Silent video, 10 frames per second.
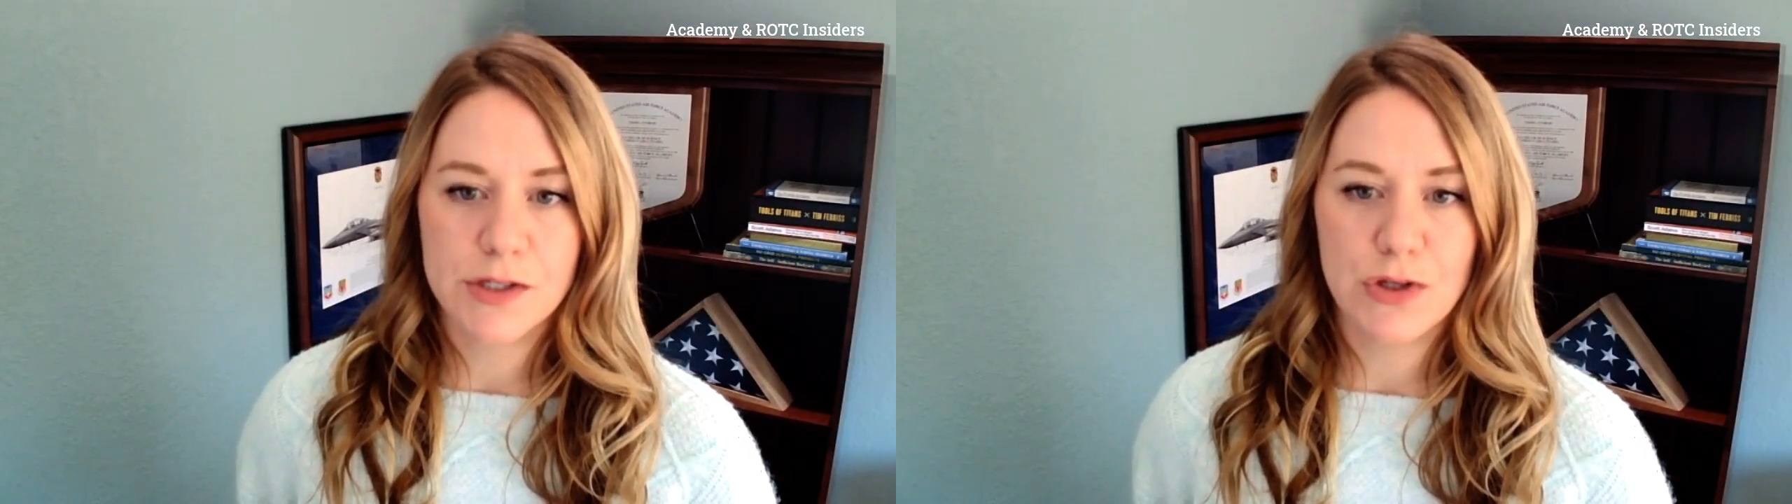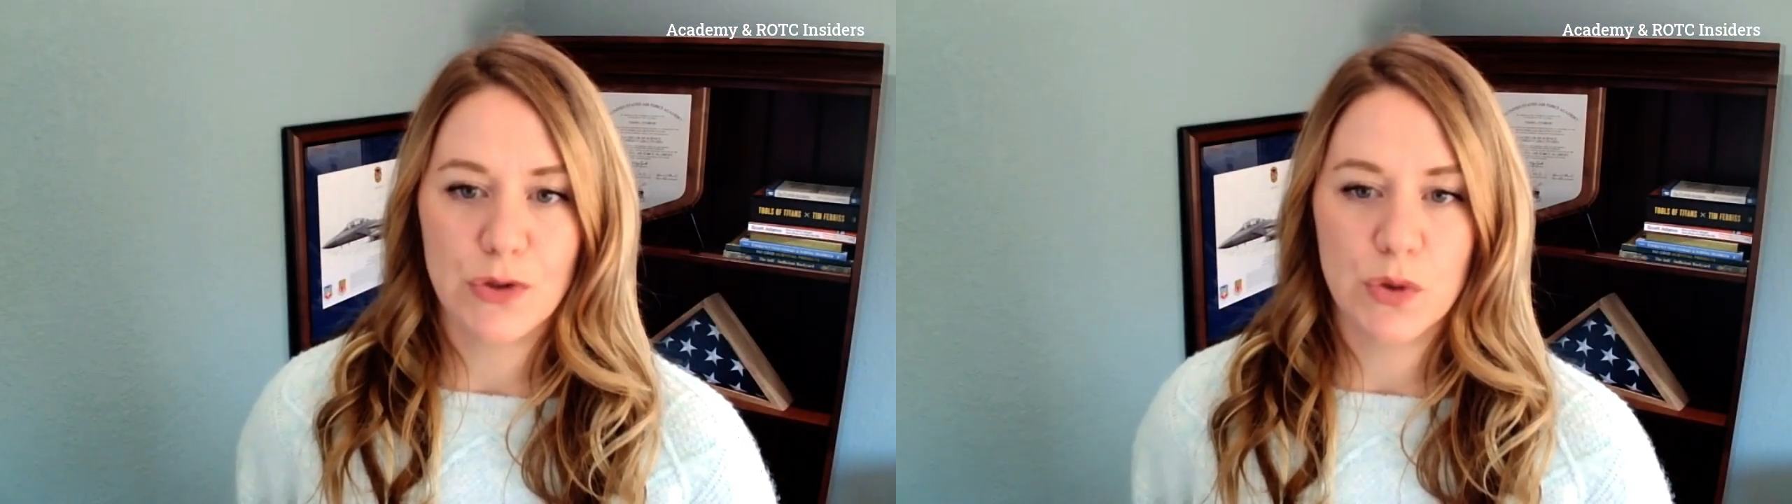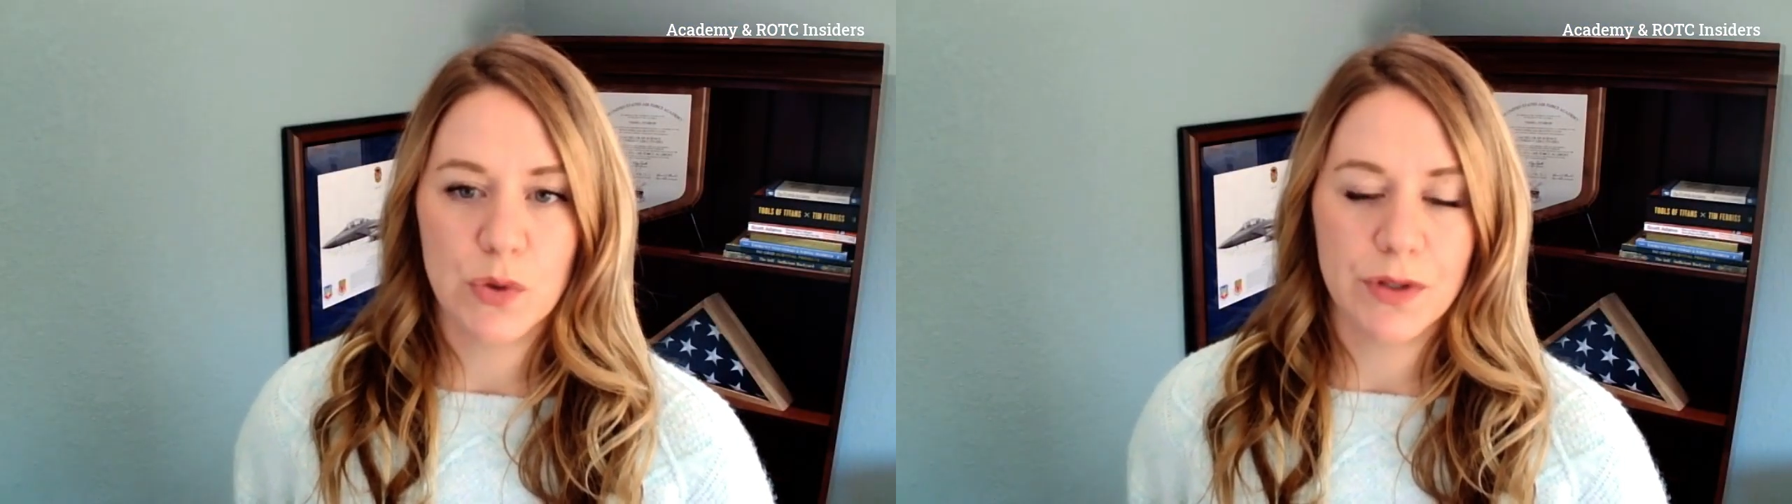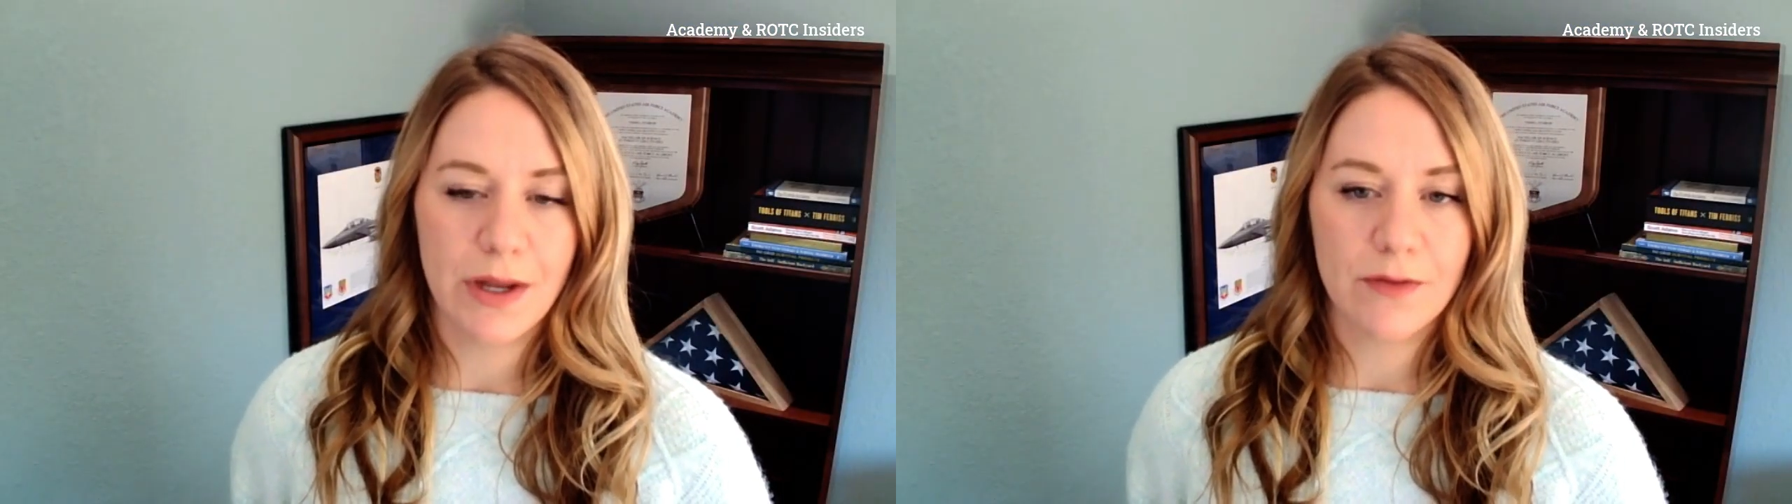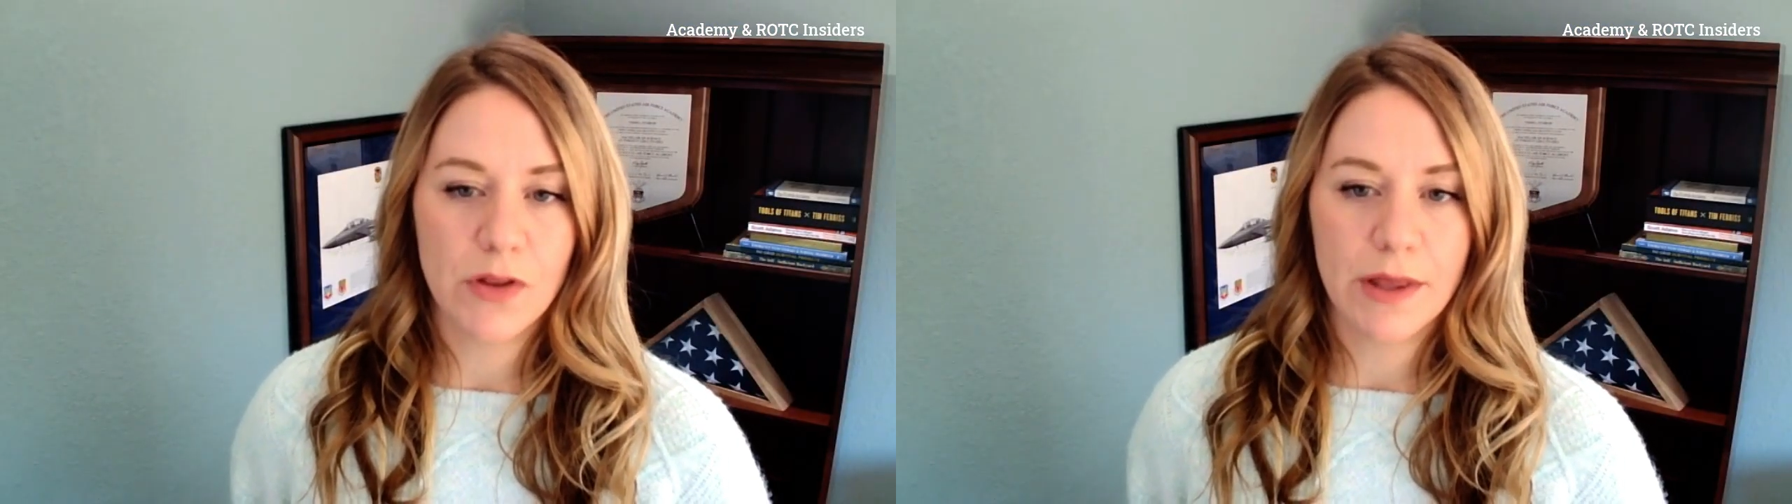to the
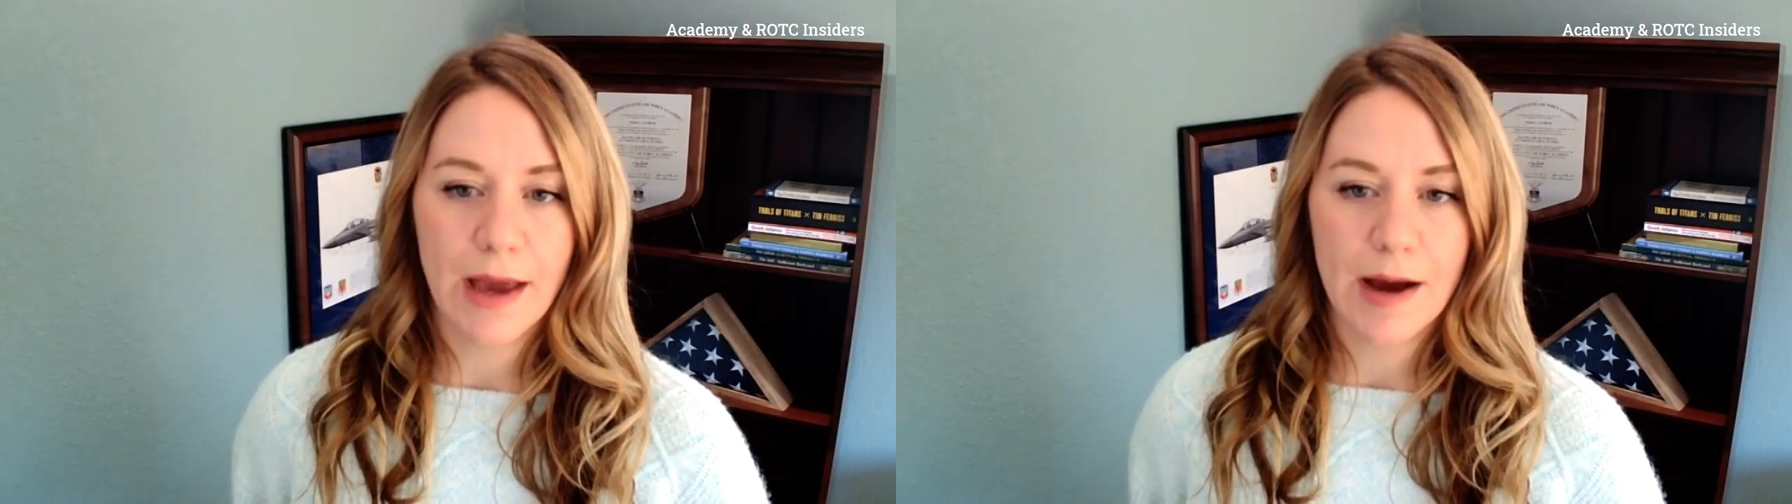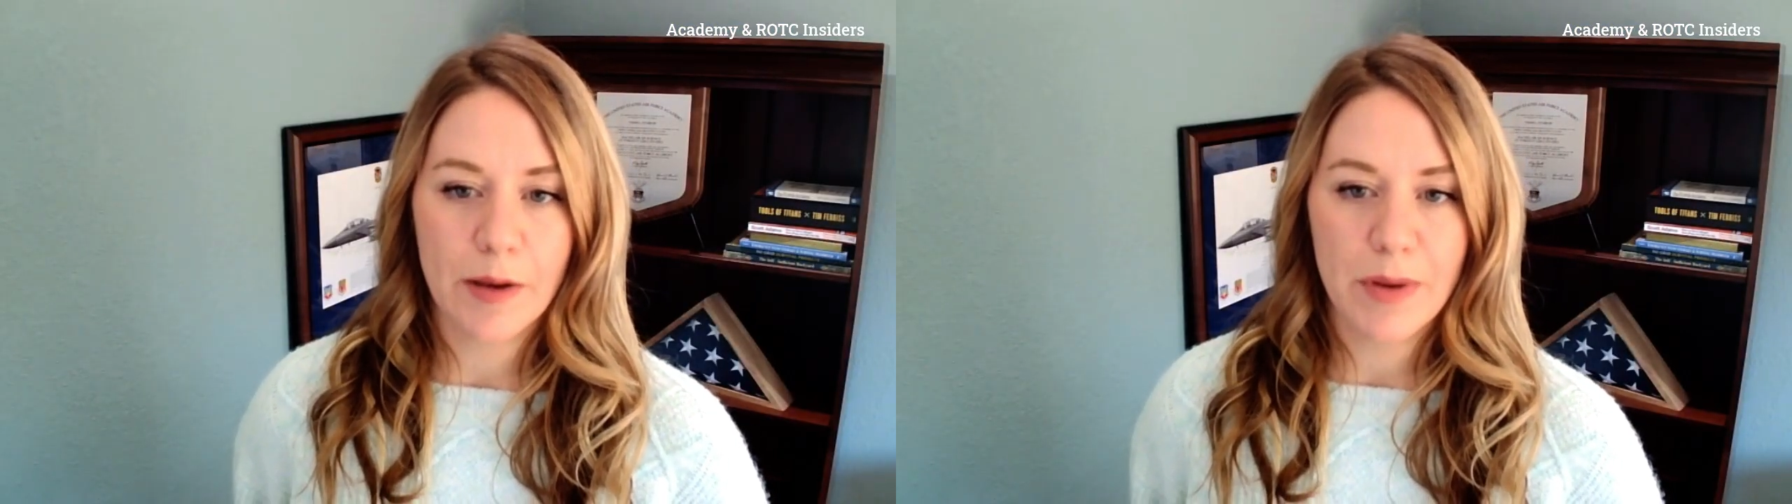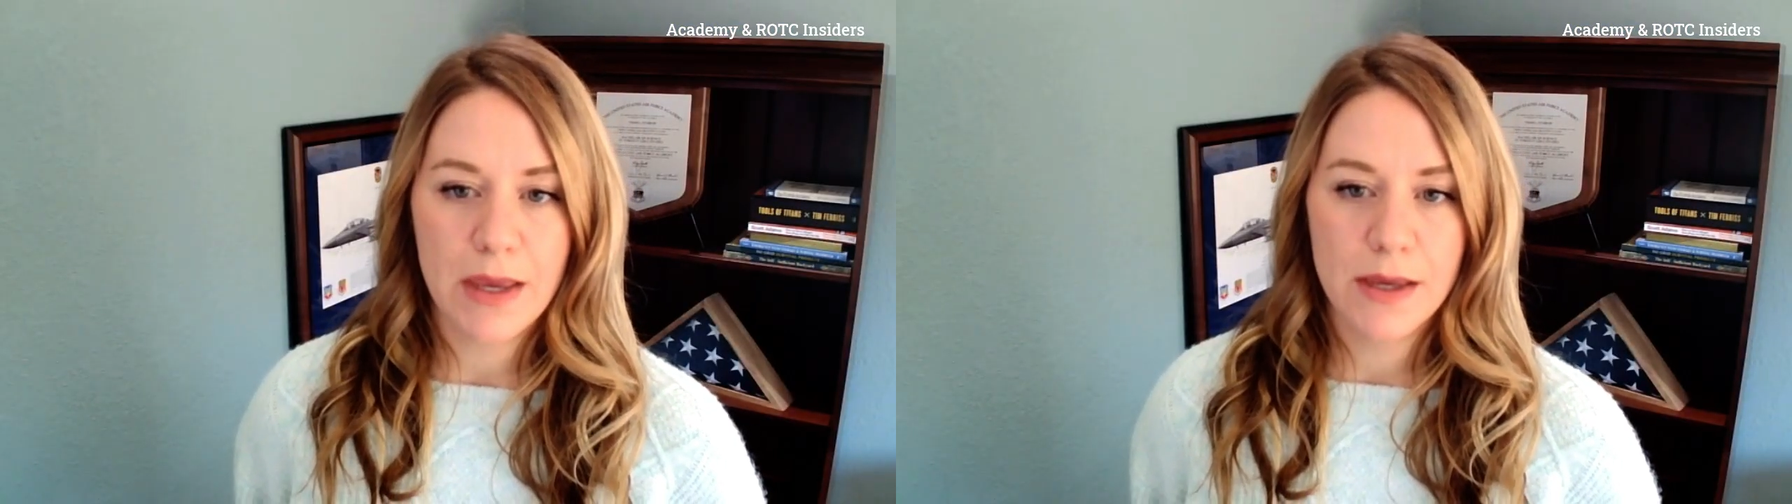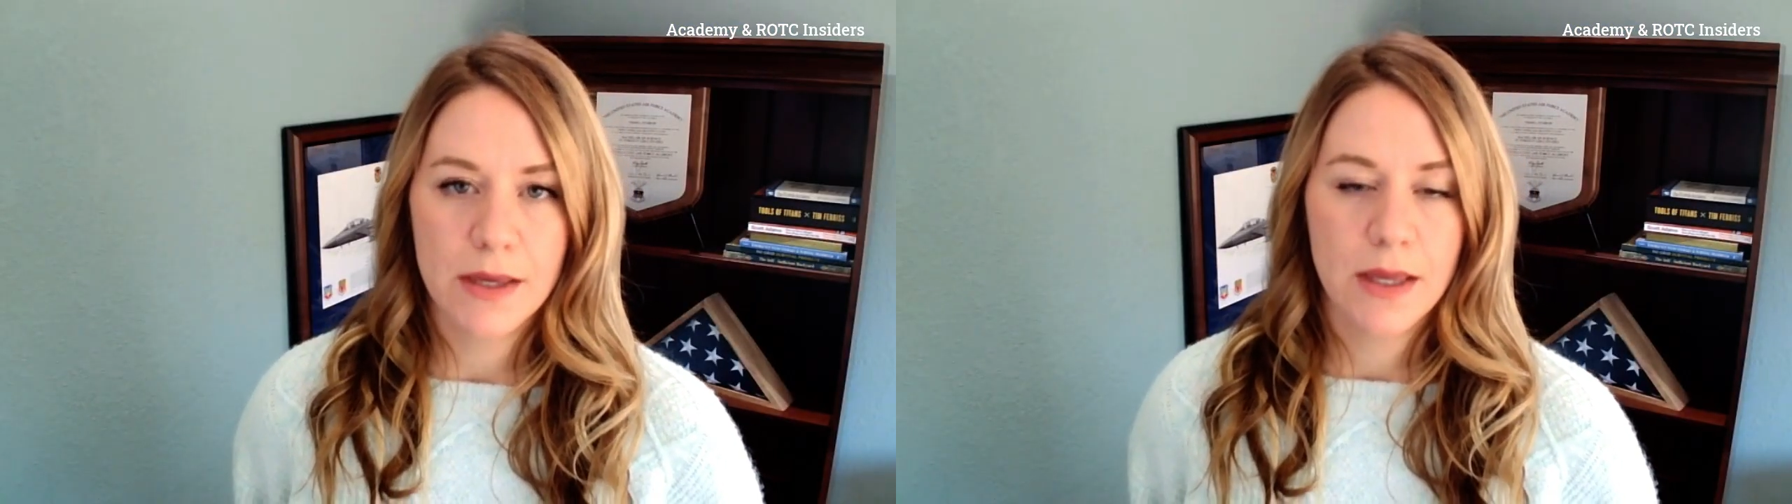Naval Academy.